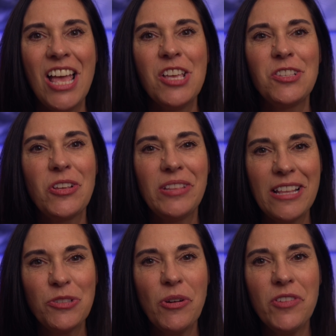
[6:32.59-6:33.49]
So
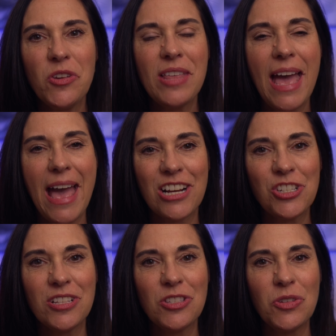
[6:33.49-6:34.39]
let's review the
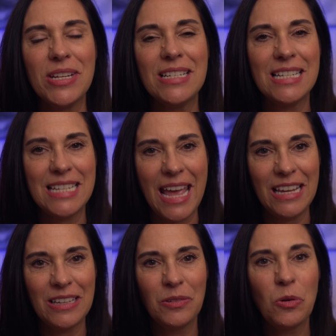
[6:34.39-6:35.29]
actions you need to take.